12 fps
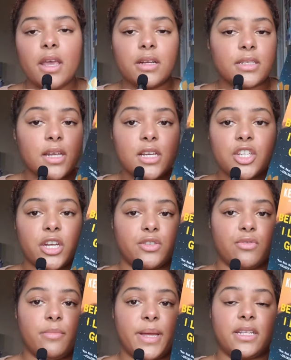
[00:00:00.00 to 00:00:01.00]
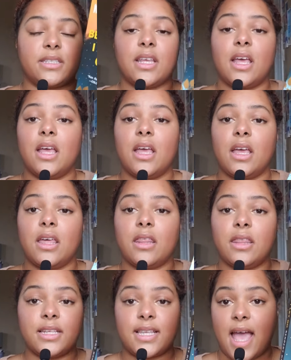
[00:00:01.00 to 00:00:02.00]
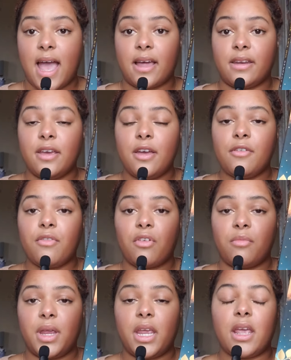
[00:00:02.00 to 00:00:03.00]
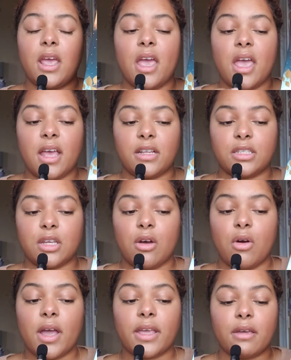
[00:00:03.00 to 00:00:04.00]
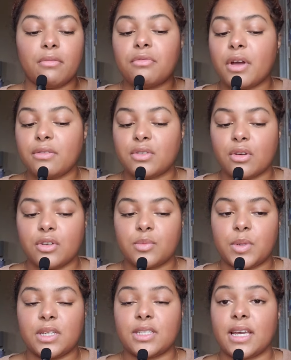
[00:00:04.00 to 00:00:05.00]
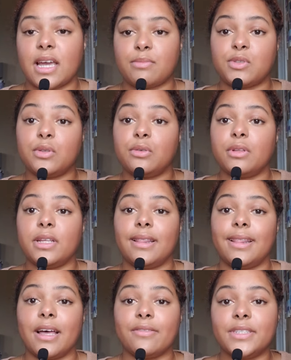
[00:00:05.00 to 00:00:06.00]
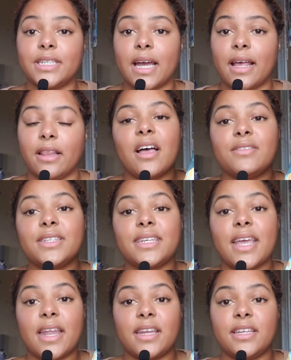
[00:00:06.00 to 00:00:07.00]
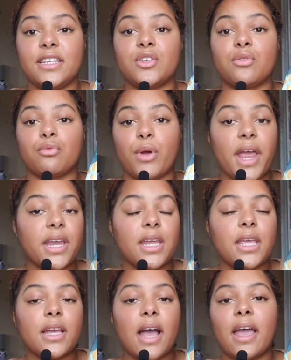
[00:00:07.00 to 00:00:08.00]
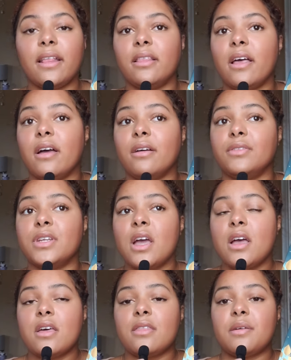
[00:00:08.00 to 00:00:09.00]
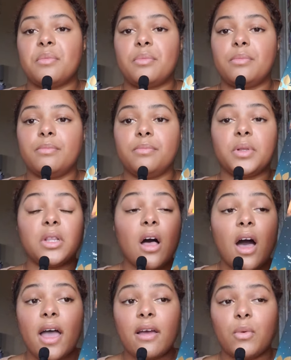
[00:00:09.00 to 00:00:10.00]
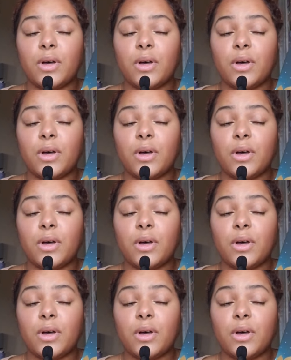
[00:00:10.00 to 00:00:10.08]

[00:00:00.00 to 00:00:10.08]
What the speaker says: in a second chance romance, this had for me. And so I gave it 5 stars because I absolutely loved it. I loved Kennedy's writing. I loved the plot.